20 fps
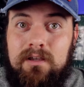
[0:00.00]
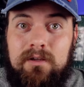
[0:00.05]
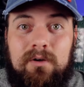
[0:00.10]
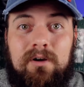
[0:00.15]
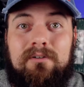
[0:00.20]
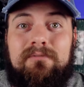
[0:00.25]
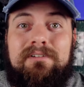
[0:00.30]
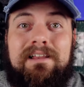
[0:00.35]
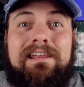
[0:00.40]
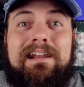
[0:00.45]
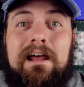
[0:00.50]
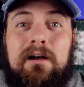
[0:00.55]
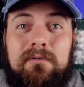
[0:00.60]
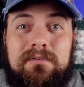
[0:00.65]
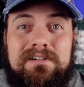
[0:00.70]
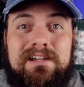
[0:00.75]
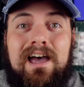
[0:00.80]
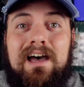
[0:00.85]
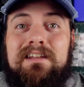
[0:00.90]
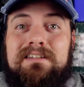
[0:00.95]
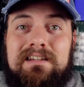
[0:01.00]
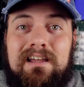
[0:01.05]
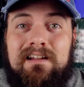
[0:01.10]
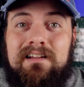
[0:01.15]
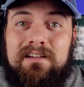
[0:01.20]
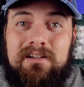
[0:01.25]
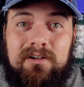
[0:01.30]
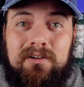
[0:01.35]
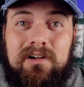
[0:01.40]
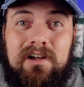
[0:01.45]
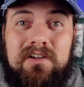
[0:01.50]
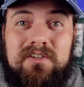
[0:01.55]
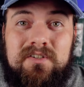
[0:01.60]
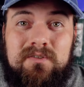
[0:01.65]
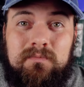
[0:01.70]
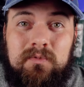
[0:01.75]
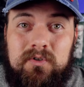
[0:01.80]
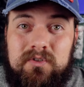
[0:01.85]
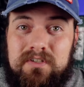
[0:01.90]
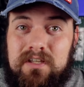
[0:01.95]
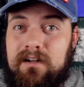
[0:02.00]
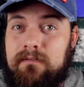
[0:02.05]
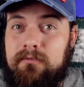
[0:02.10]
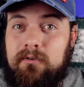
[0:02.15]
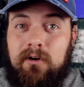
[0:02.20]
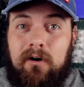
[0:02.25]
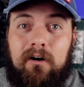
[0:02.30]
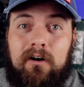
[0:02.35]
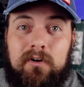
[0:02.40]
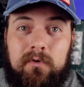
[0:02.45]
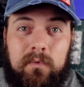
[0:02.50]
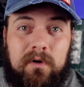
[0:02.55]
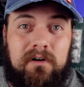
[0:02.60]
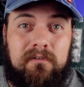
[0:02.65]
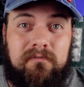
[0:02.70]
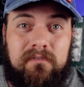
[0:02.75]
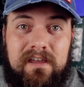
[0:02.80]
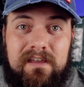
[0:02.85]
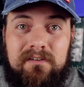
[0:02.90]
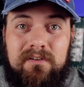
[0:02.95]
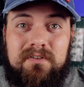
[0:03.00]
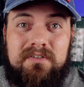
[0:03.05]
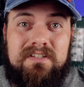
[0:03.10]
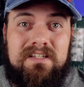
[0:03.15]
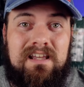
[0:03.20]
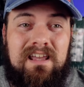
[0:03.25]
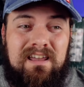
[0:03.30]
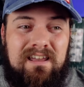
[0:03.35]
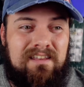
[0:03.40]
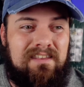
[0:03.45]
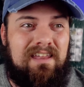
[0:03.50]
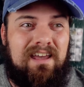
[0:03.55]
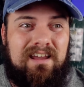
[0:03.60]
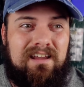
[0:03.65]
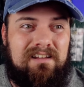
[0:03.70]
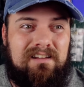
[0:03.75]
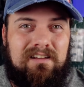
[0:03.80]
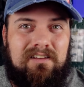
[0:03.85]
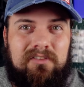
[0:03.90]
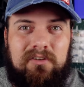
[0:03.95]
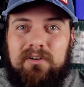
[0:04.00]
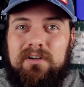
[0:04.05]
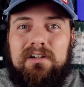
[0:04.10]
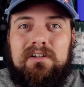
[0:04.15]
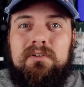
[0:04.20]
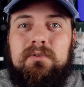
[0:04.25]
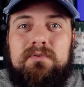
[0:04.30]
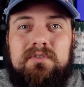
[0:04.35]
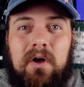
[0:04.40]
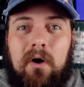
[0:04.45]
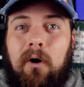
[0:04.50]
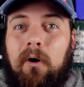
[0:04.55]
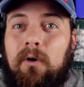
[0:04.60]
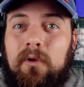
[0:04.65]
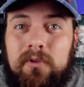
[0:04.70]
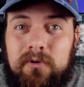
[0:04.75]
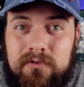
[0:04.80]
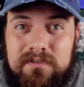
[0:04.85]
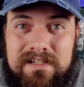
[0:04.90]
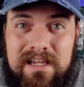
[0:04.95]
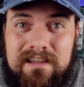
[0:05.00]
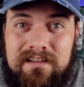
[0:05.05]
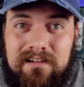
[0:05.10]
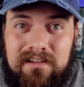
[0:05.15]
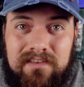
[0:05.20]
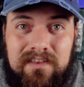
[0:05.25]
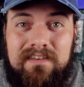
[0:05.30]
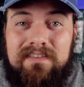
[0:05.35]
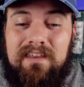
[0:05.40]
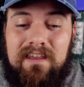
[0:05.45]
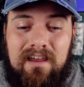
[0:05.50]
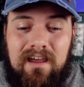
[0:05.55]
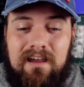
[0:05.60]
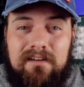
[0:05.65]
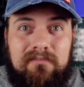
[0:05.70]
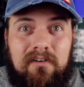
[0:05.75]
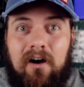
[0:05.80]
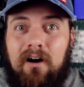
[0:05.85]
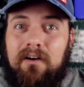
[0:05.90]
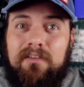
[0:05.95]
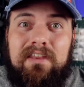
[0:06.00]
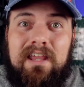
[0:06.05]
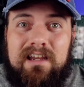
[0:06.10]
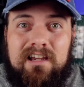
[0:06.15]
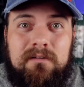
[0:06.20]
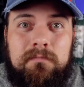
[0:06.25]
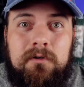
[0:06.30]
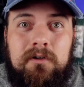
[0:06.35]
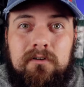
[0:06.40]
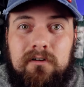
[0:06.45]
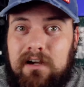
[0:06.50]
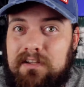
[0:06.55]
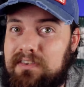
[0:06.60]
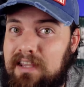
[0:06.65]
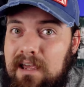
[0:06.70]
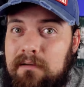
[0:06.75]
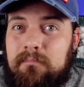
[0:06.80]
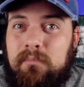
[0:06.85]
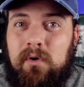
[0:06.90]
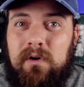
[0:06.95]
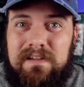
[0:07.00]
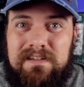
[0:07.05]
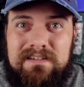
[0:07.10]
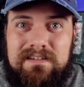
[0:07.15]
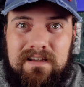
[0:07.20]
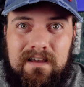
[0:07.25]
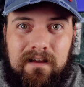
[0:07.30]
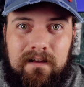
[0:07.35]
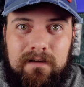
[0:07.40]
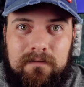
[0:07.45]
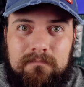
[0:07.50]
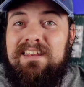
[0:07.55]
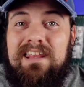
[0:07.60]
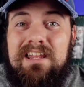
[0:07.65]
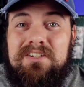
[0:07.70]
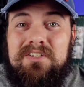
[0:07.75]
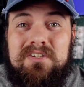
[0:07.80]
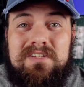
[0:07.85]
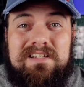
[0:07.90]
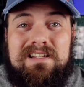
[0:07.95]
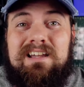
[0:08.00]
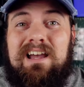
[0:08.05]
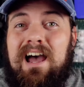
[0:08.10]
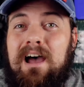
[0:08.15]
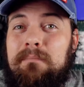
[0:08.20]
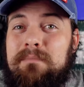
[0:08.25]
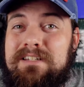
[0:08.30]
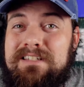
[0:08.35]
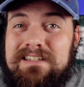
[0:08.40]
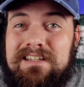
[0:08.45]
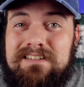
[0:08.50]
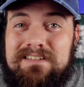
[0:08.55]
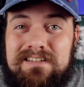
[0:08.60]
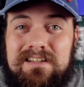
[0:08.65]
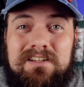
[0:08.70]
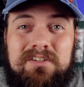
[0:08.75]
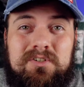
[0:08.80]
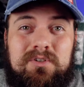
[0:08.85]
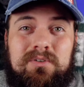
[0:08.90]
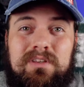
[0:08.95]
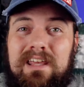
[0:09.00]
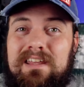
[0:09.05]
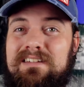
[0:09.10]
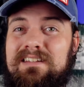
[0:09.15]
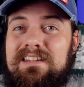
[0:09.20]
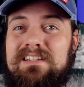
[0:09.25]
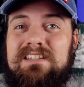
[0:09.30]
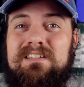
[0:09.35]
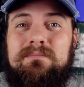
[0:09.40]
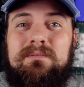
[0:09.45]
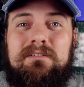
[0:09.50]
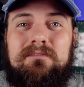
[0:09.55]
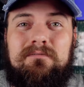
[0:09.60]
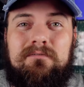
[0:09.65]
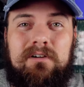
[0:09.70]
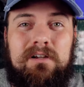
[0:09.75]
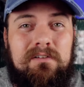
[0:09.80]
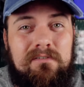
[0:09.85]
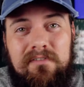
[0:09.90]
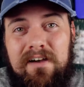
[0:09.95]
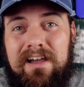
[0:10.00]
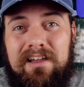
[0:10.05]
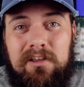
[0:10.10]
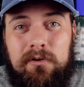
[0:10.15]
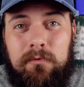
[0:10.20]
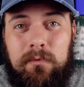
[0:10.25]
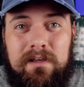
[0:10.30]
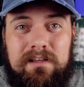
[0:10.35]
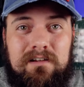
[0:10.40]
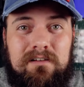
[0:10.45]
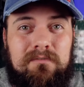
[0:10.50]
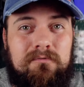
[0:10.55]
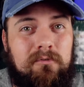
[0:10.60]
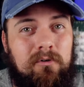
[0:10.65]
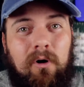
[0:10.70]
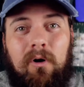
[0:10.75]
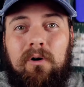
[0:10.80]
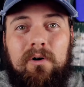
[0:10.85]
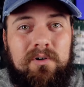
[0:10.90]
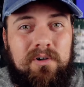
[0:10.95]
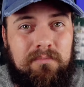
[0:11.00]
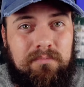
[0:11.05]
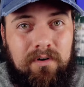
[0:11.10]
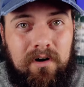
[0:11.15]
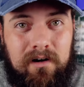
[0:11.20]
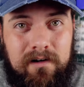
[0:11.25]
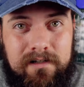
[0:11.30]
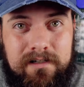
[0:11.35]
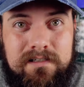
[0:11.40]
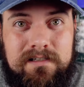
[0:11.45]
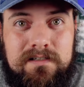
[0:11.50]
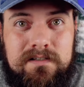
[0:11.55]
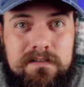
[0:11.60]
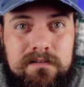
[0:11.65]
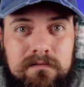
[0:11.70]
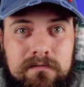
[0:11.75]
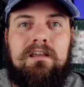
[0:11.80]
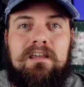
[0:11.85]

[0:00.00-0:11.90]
You're flat out not telling your customers that if your hardware fails, that they're gonna lose all their data that they have on that computer at that point in time. And that's just a common sense issue that needs to be reevaluated for all your products.